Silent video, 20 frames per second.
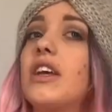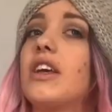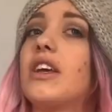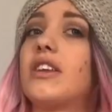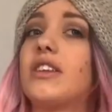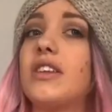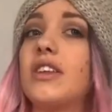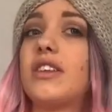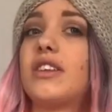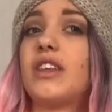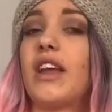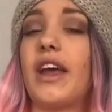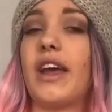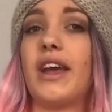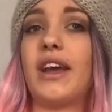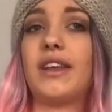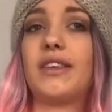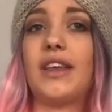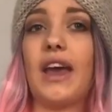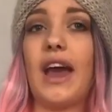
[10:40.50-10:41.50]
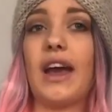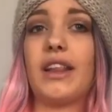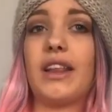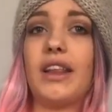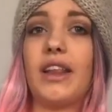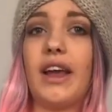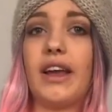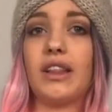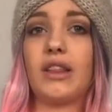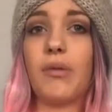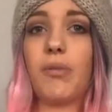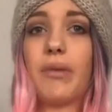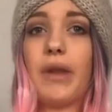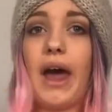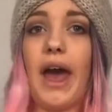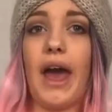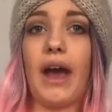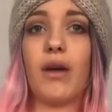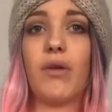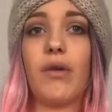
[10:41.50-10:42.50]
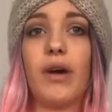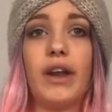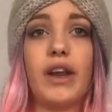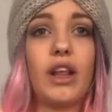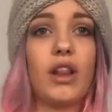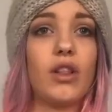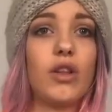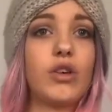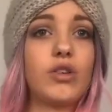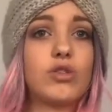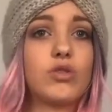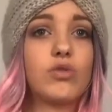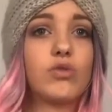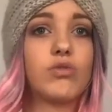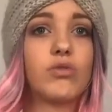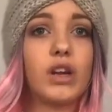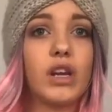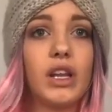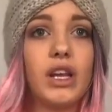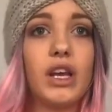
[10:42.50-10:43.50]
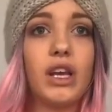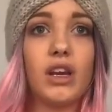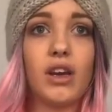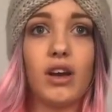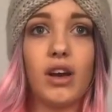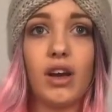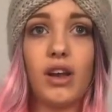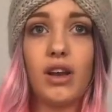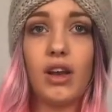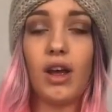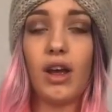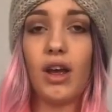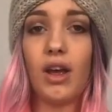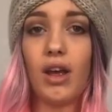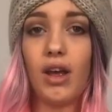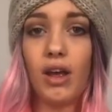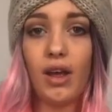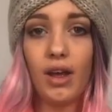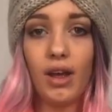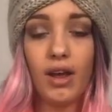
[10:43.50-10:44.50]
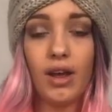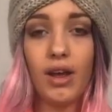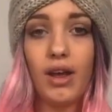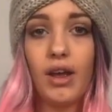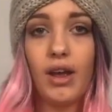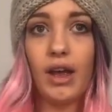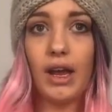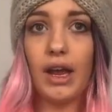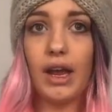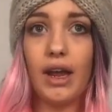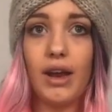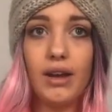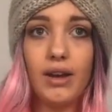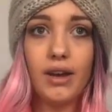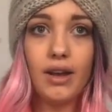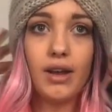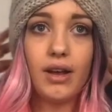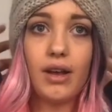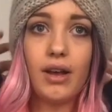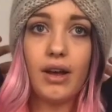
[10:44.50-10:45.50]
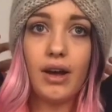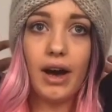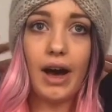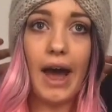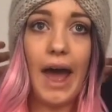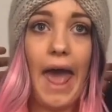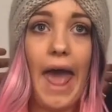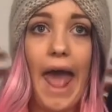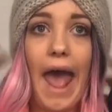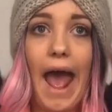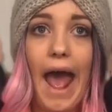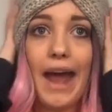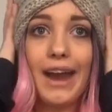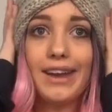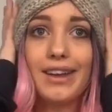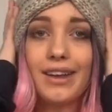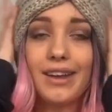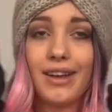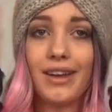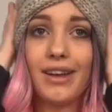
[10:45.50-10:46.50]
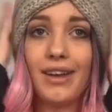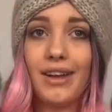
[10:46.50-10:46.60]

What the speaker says: It's like exactly like the black one. It looks really good in a hat.